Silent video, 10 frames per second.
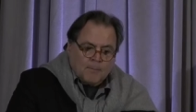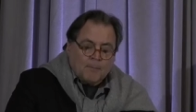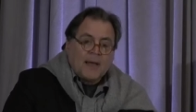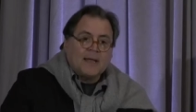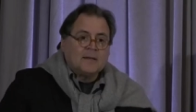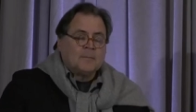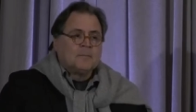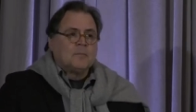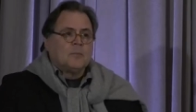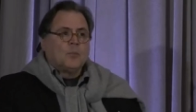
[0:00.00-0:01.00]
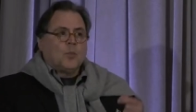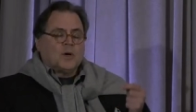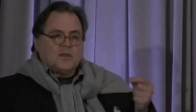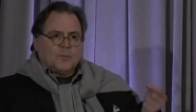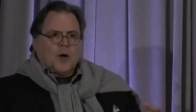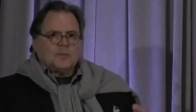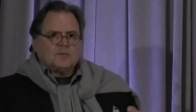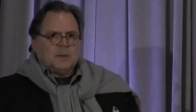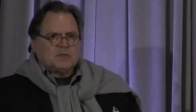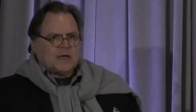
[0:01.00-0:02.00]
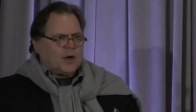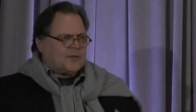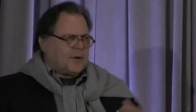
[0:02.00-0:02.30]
But one of the problems people say, oh,